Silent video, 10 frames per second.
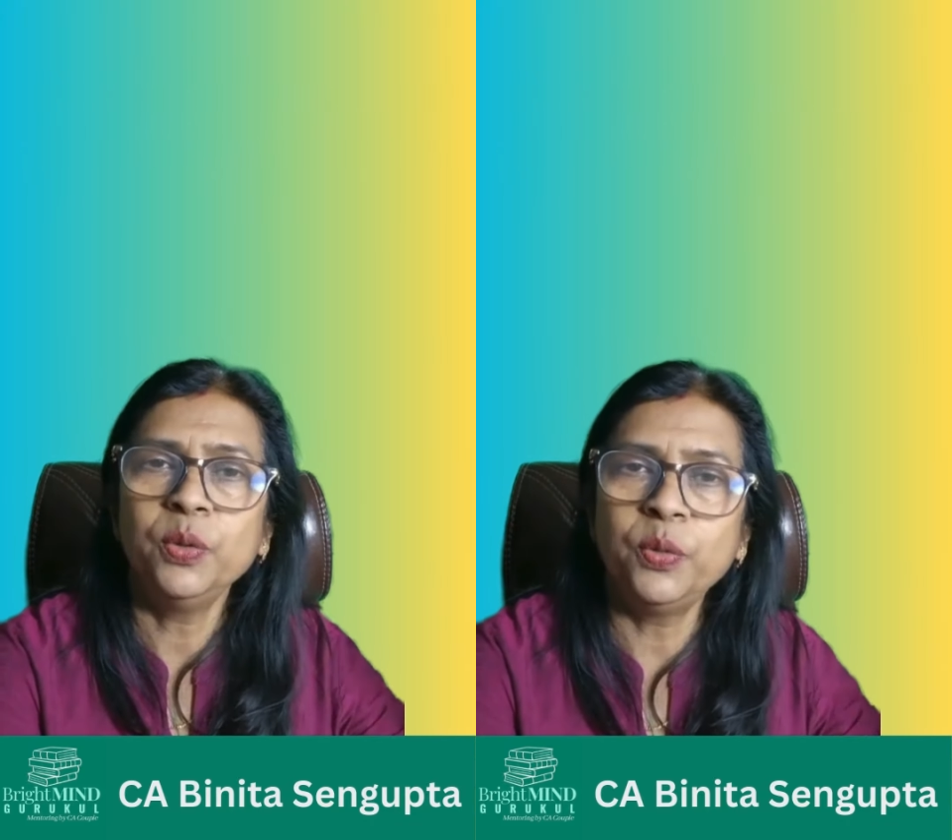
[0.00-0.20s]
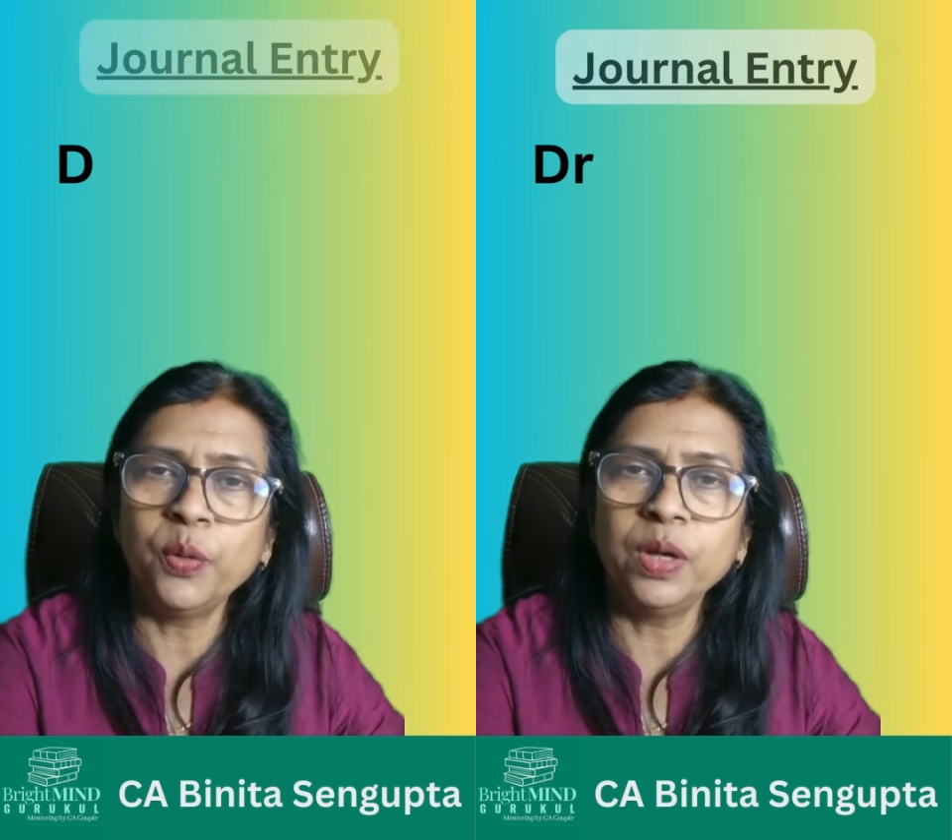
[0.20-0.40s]

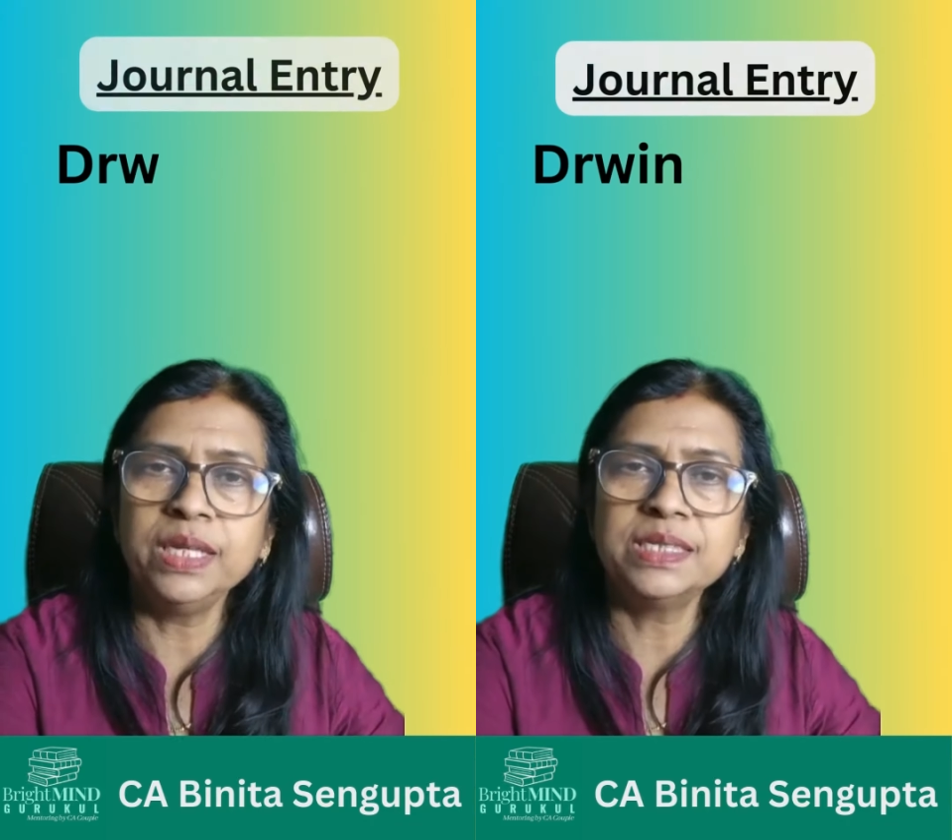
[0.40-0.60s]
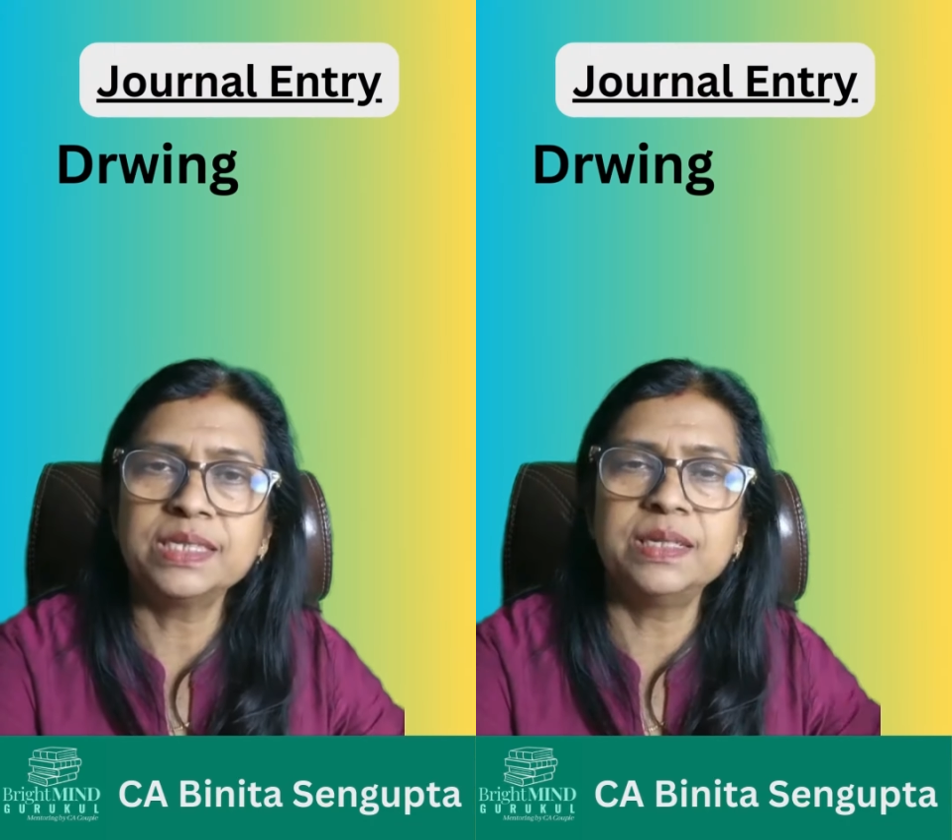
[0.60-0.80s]

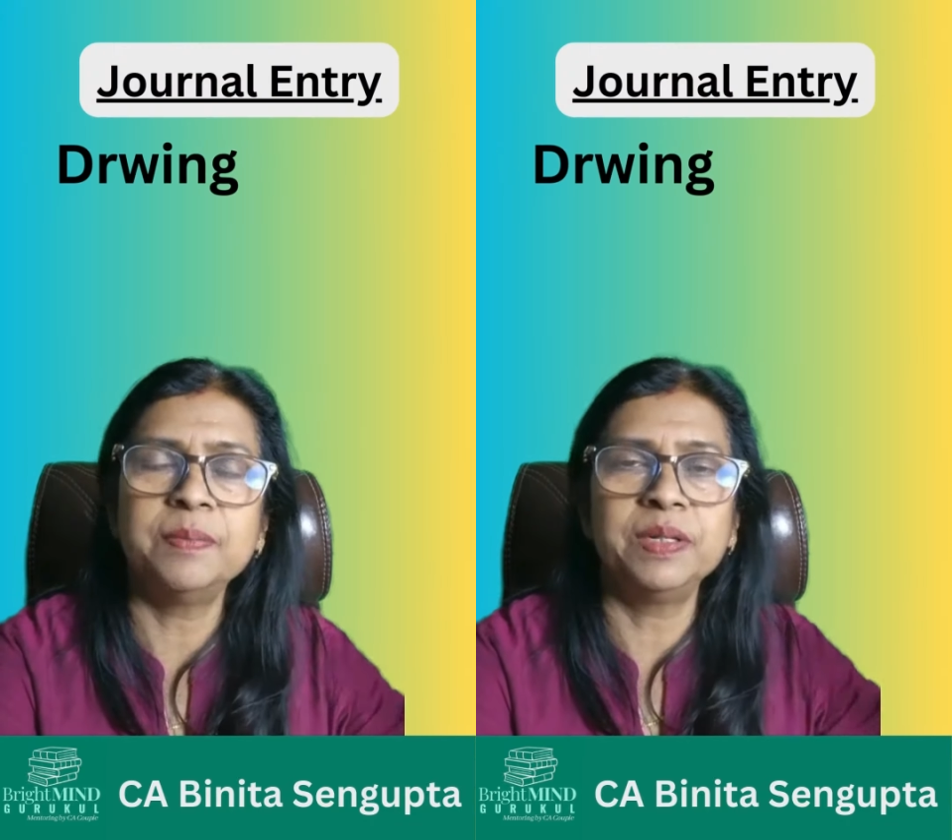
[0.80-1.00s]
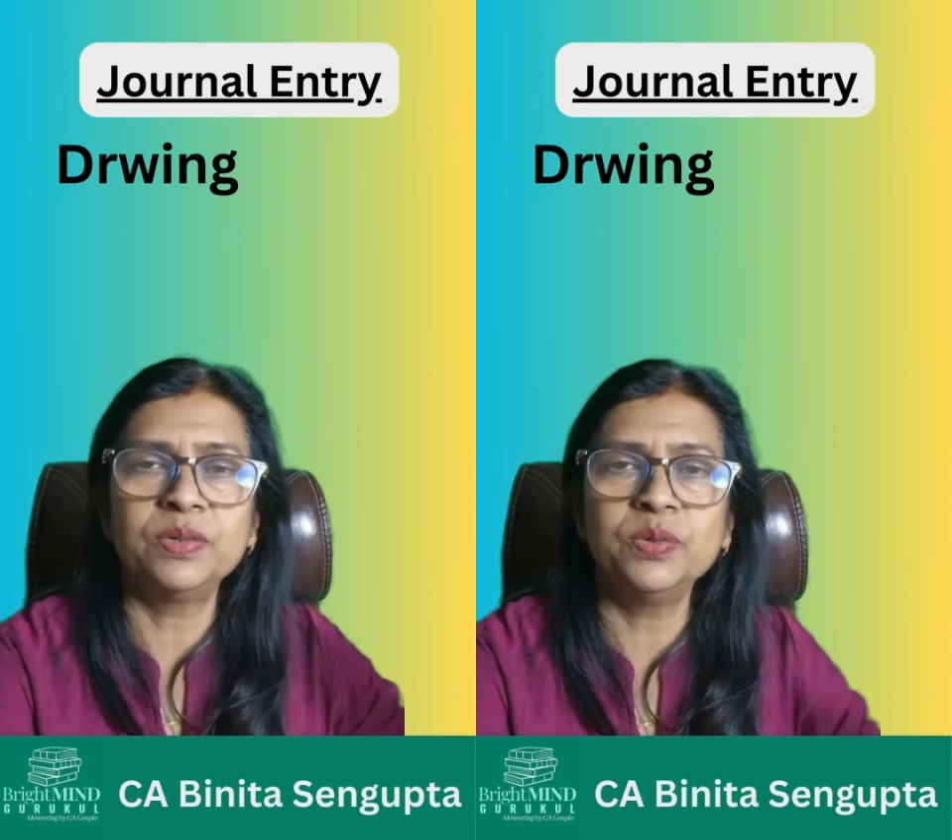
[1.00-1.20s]
drawings
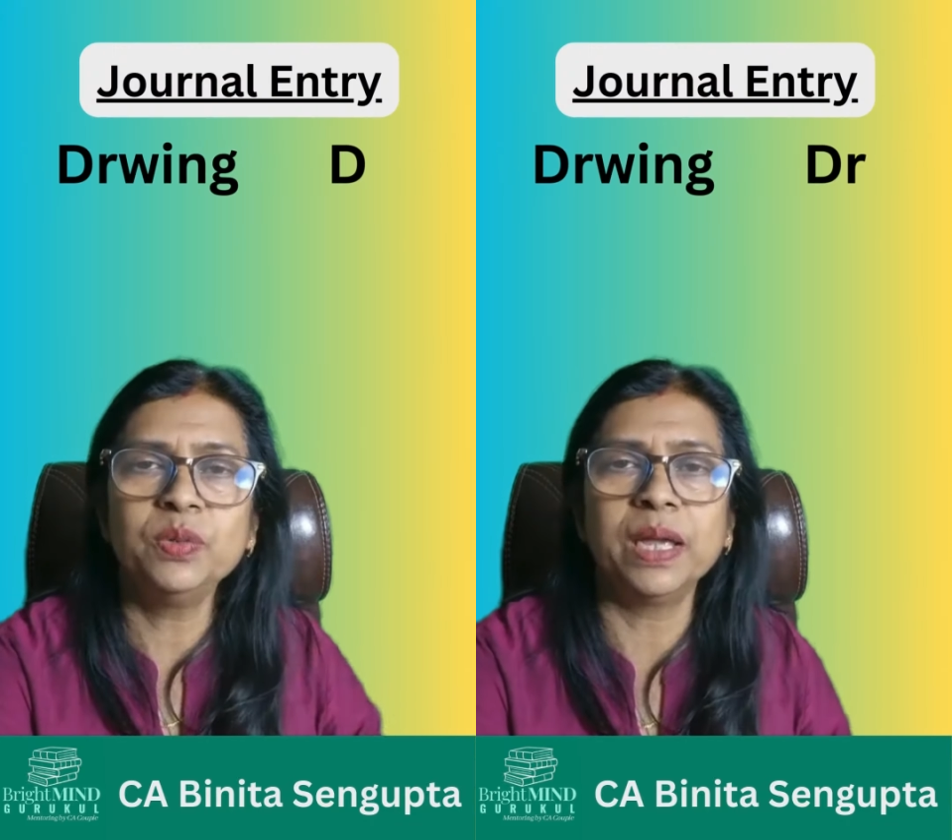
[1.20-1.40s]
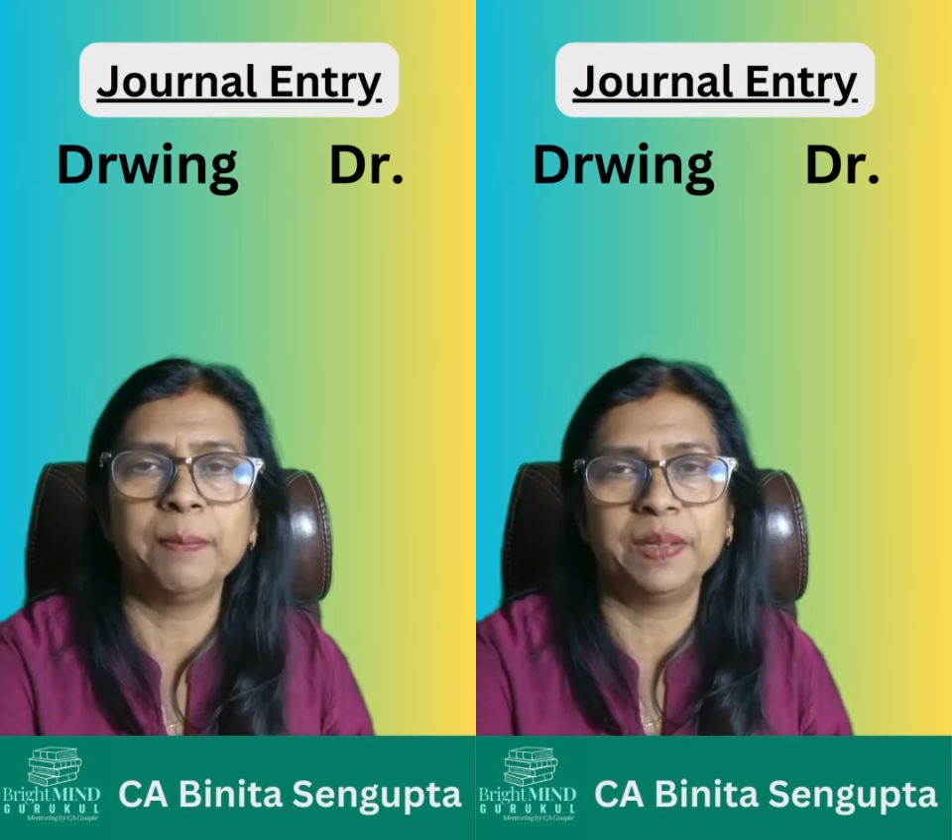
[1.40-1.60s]
debit to
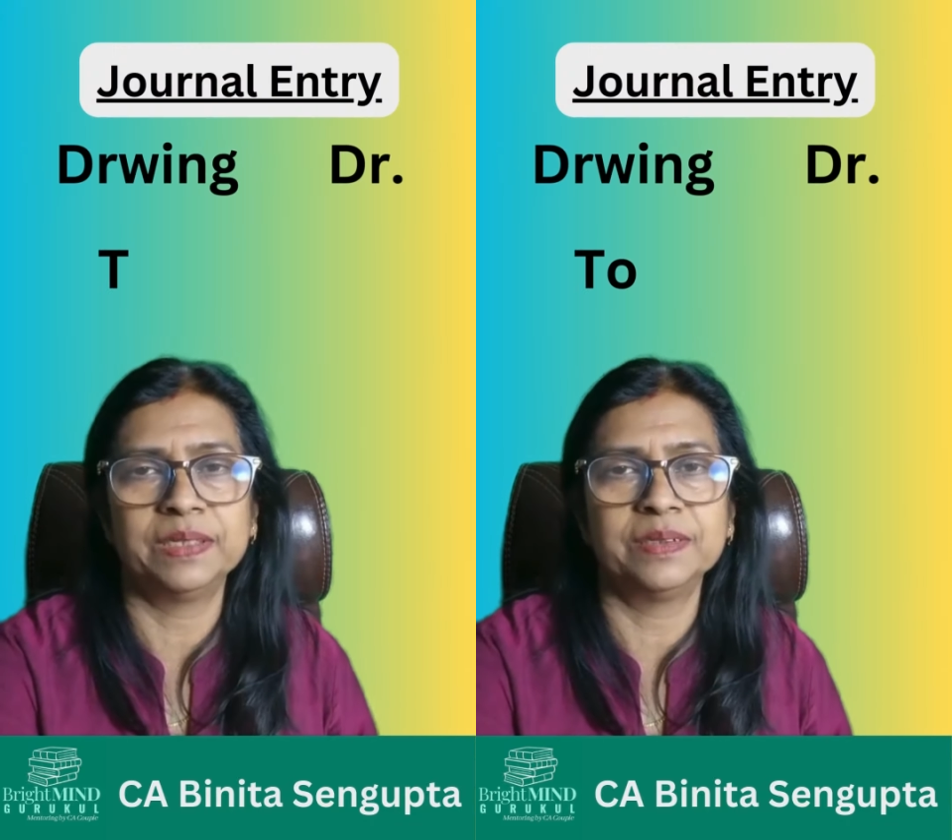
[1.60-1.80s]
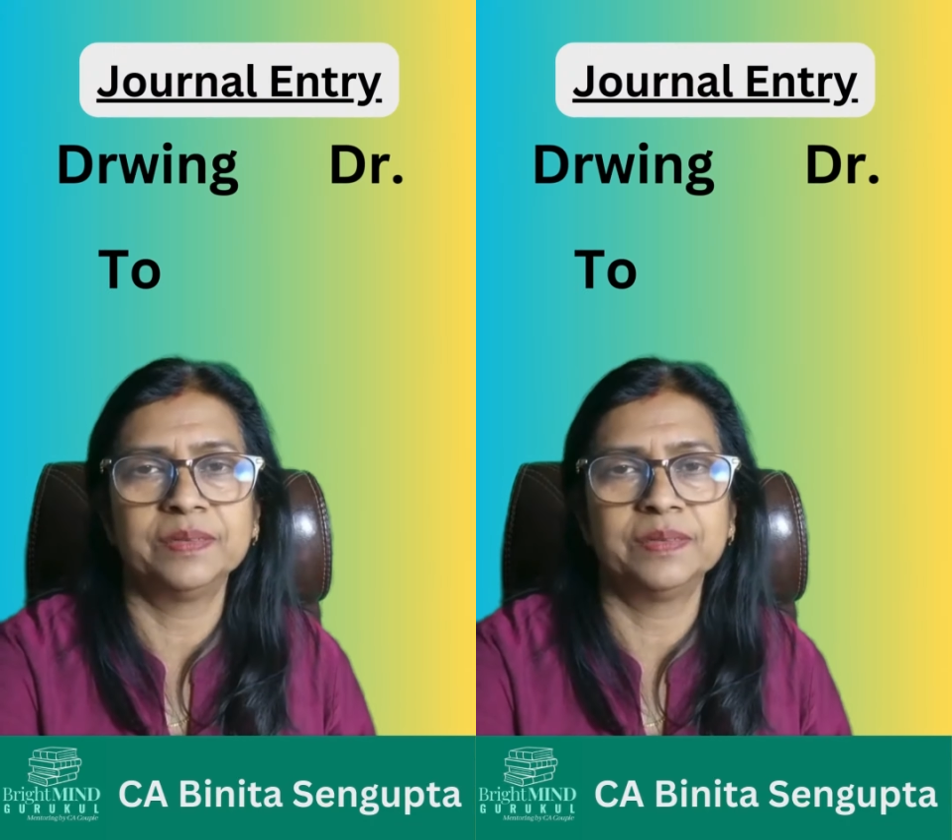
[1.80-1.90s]
capital.